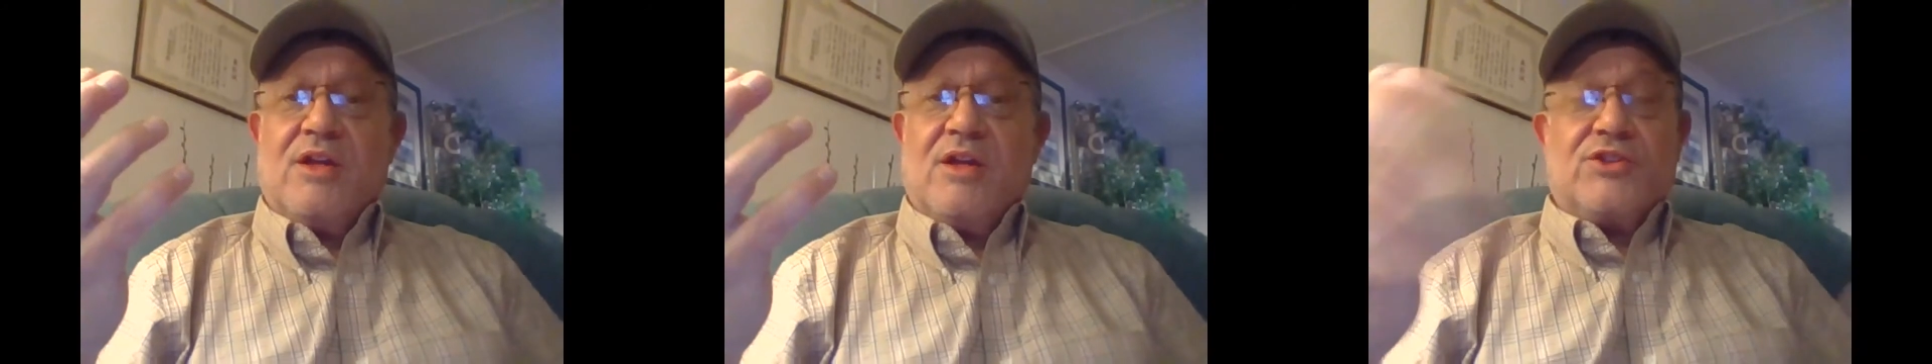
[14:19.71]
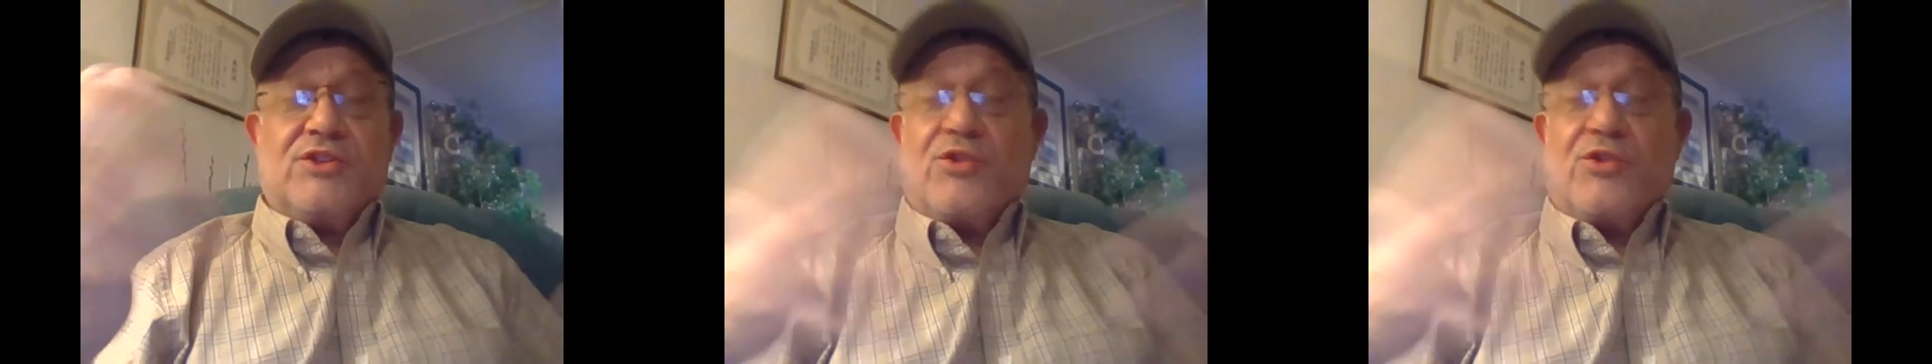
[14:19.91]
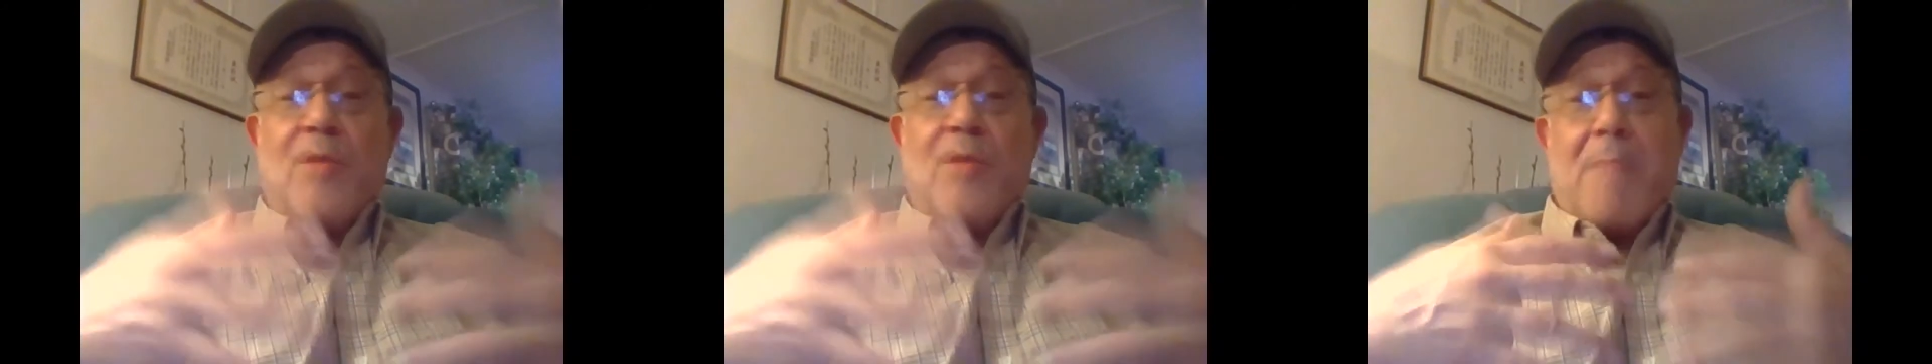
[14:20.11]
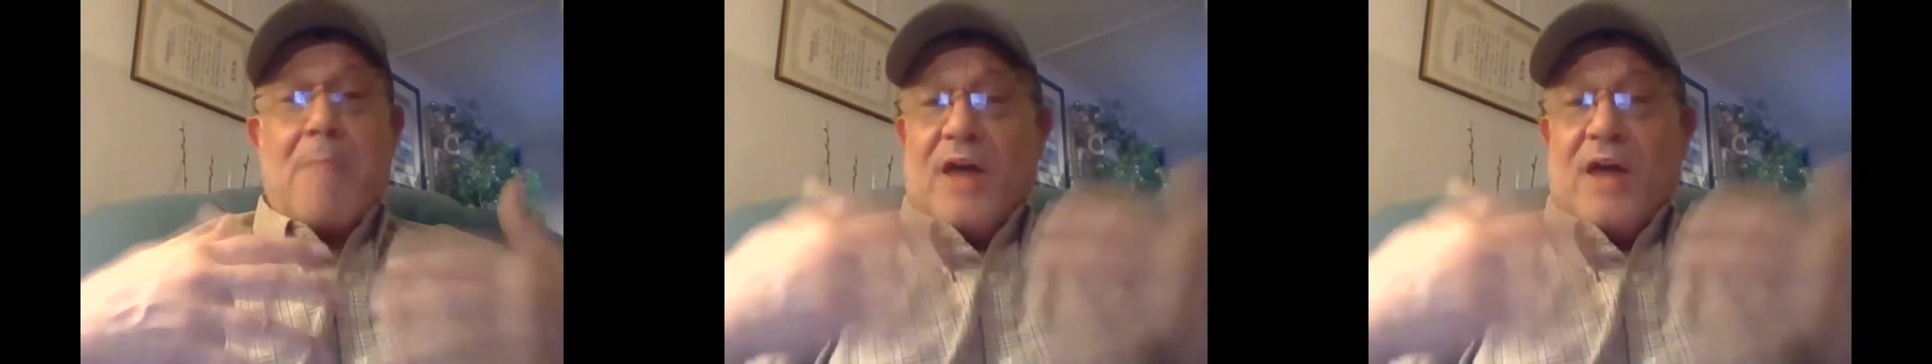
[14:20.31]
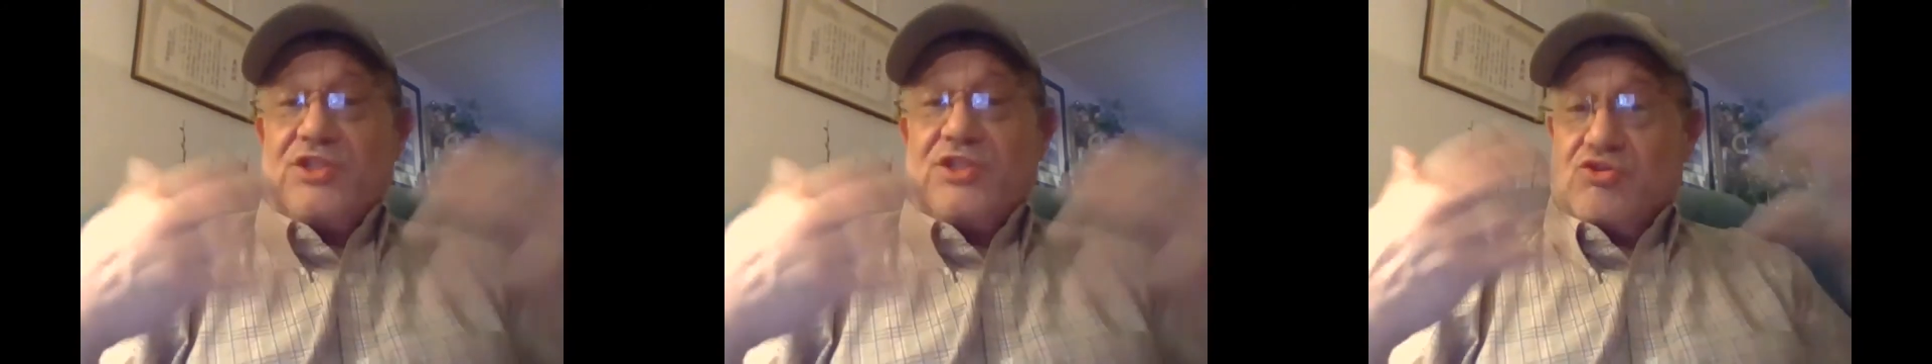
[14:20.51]
So the
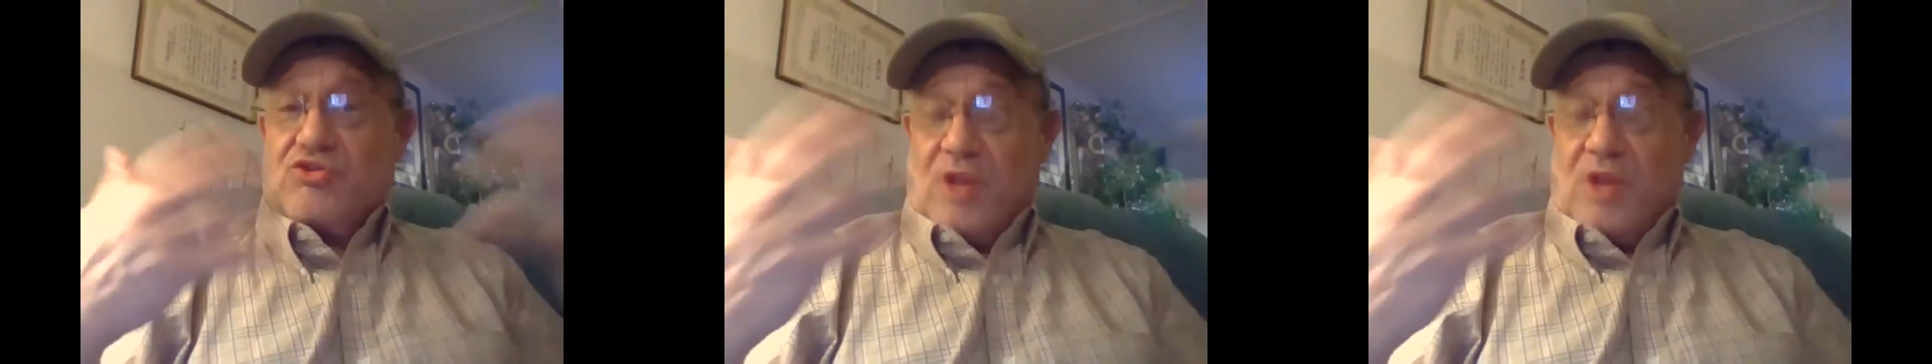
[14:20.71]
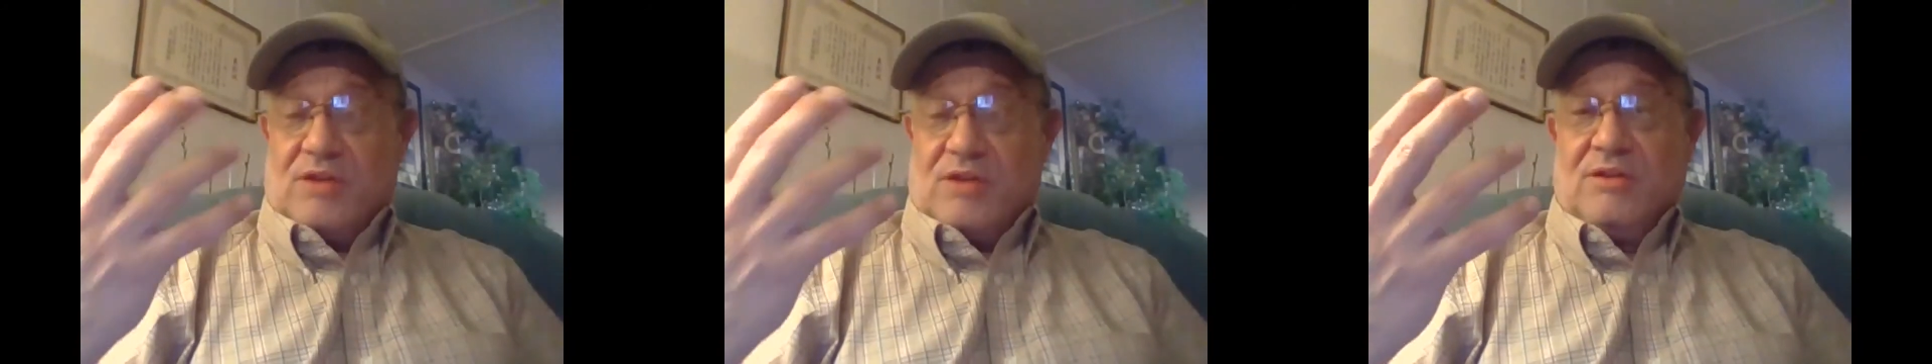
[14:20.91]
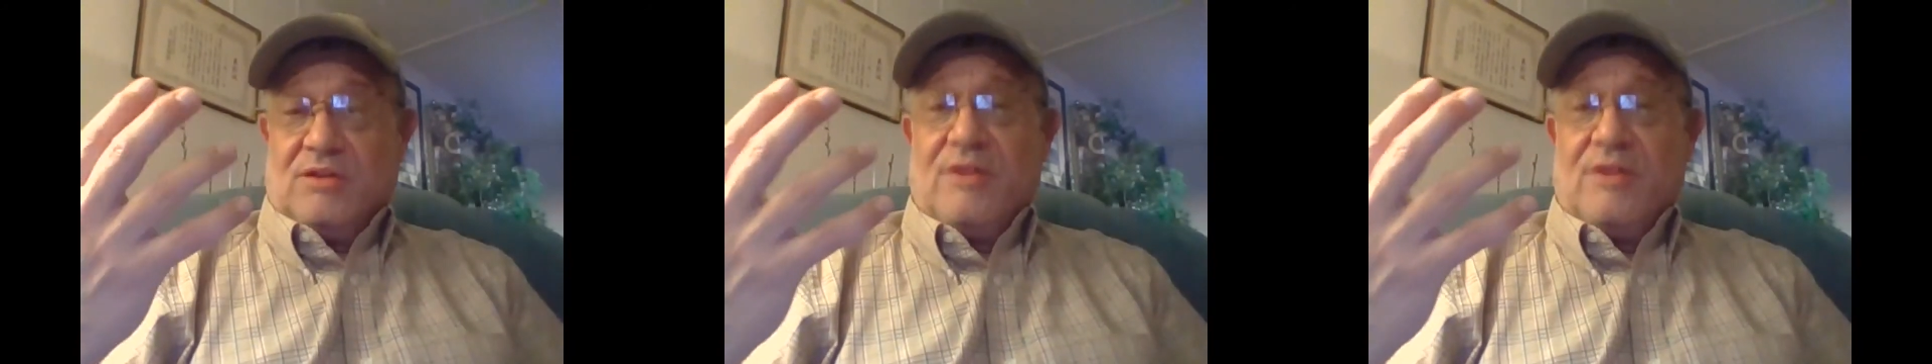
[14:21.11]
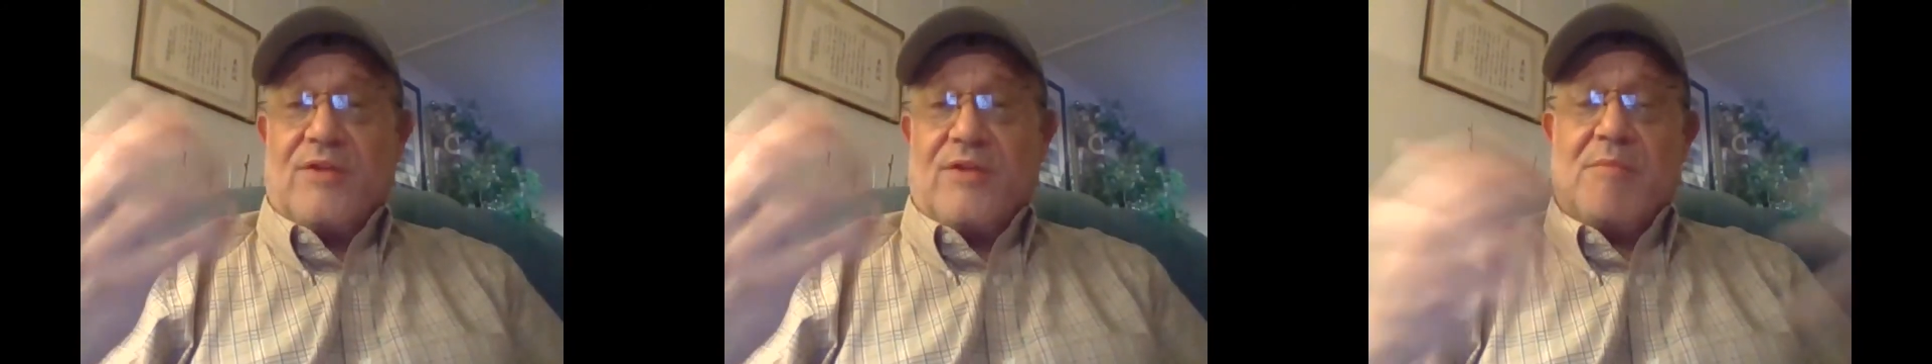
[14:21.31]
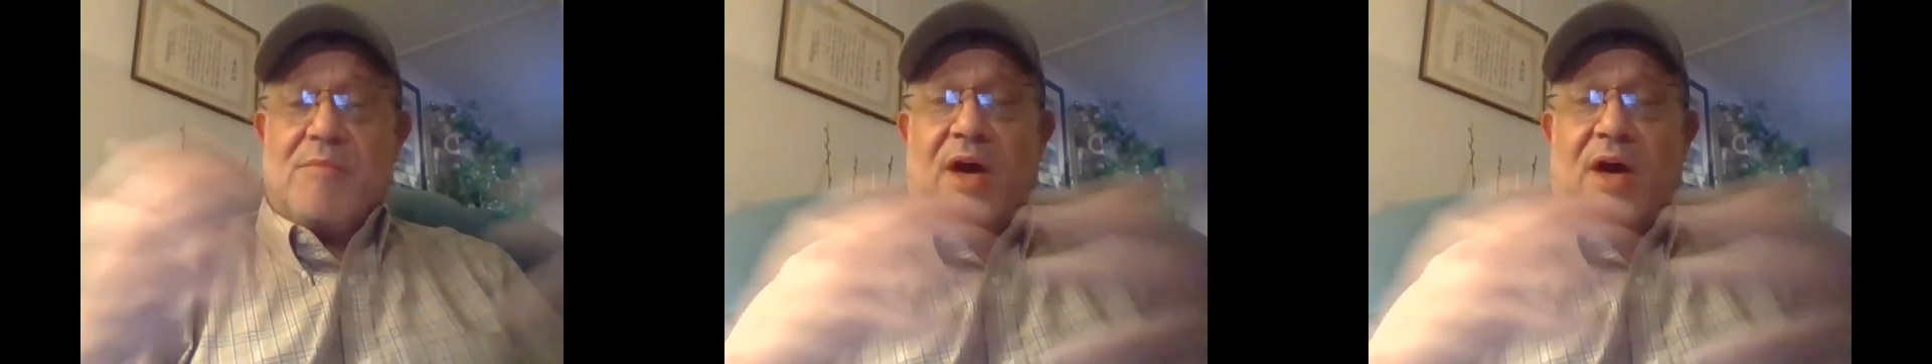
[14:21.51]
my struggle,
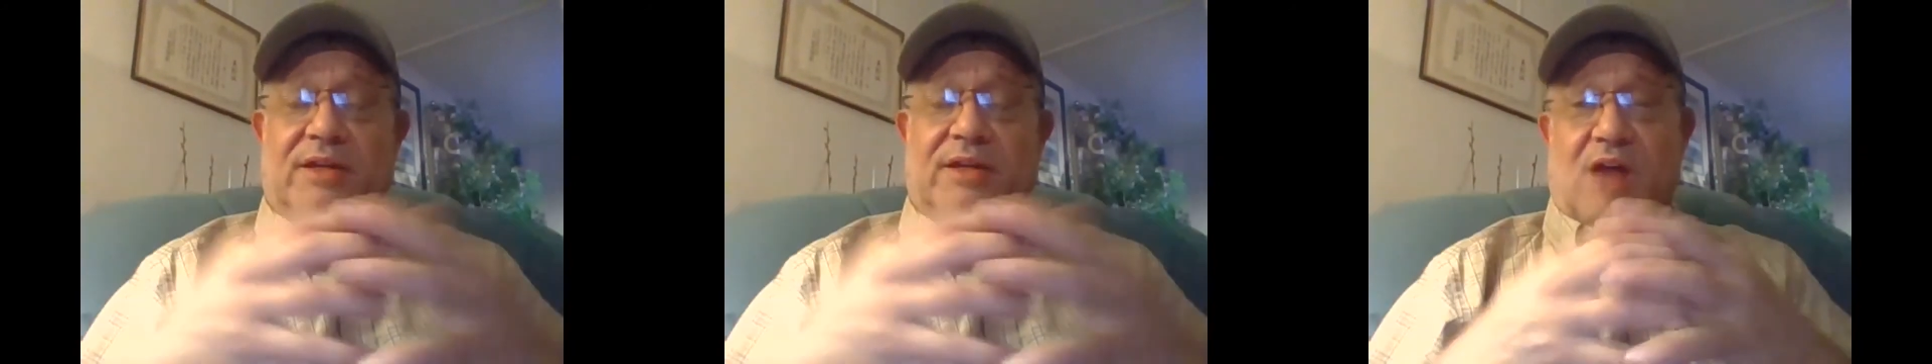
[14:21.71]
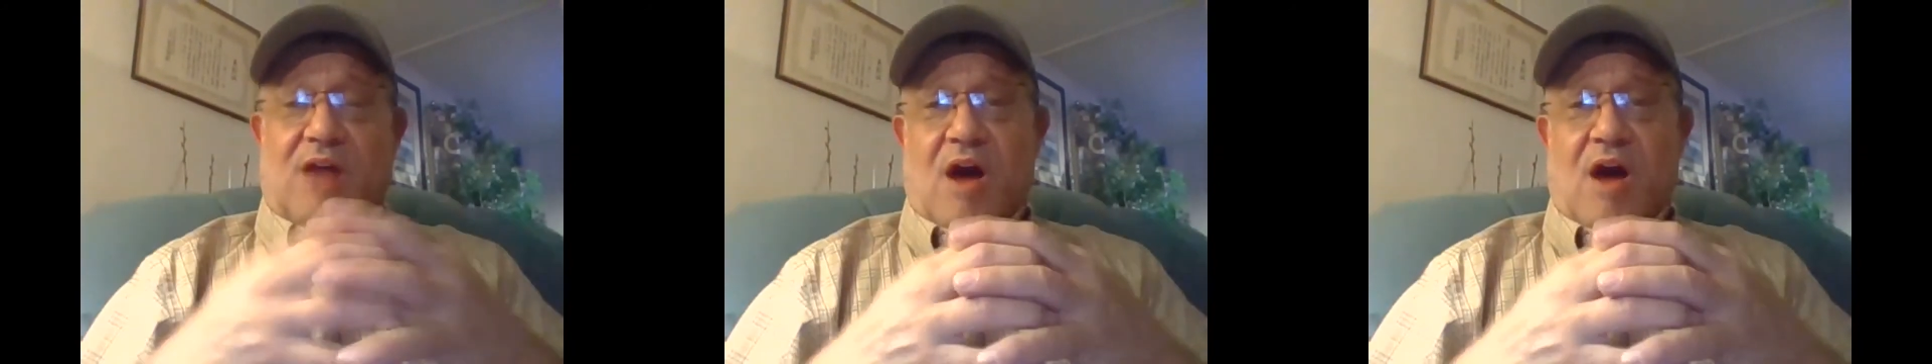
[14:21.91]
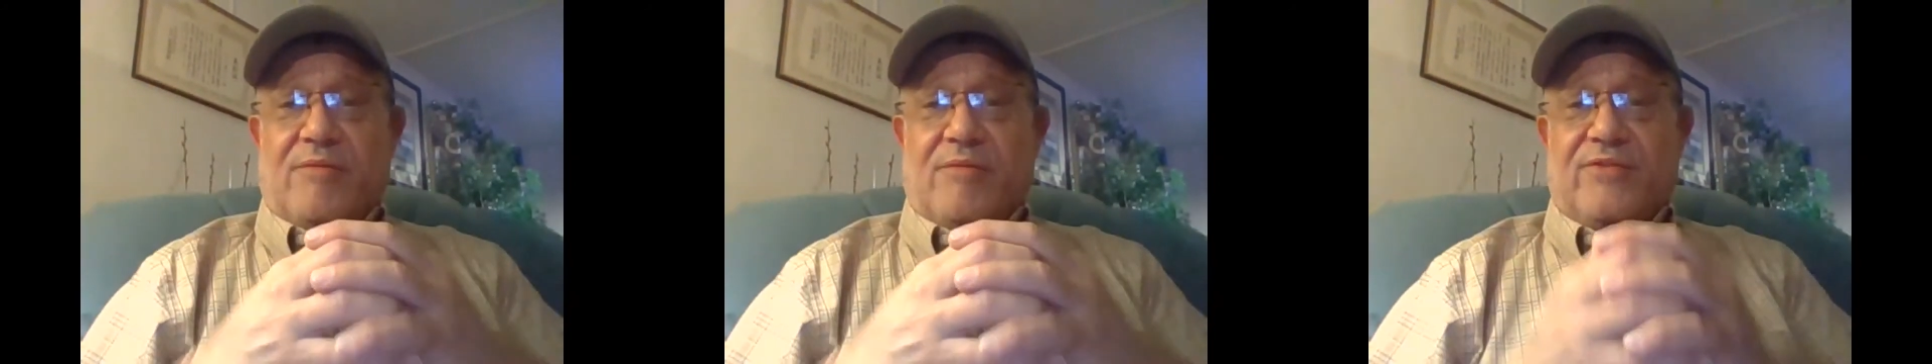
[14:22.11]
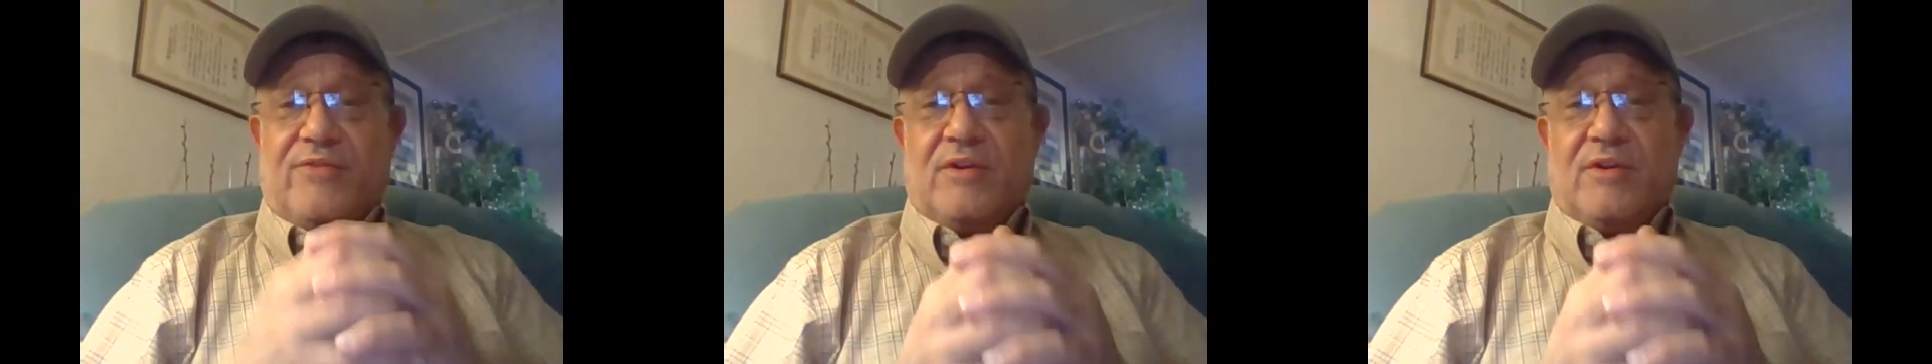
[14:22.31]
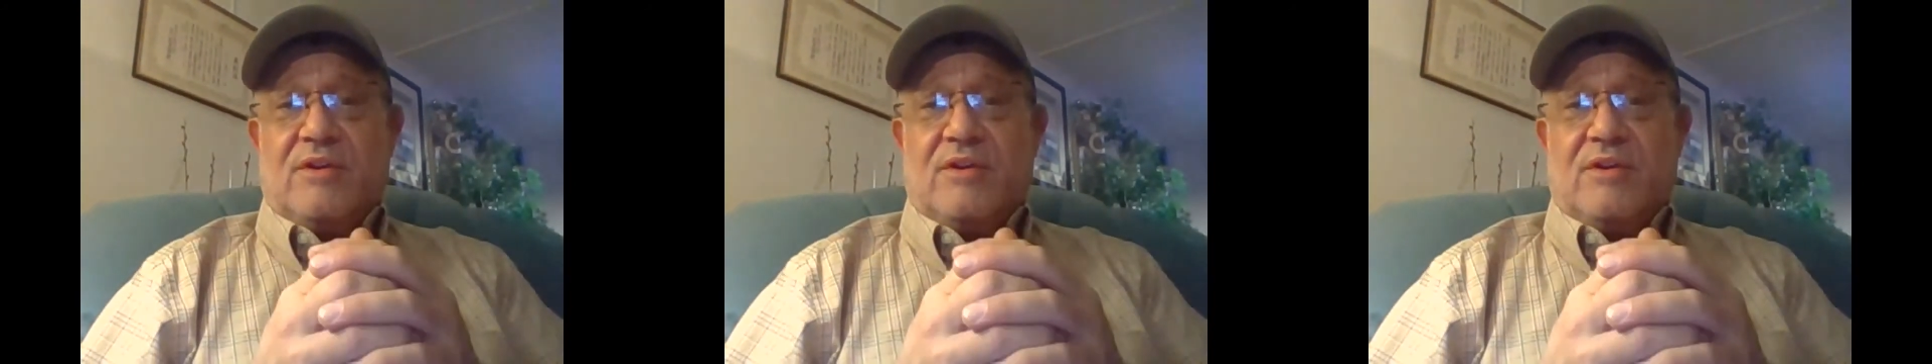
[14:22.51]
the Mein Kampf,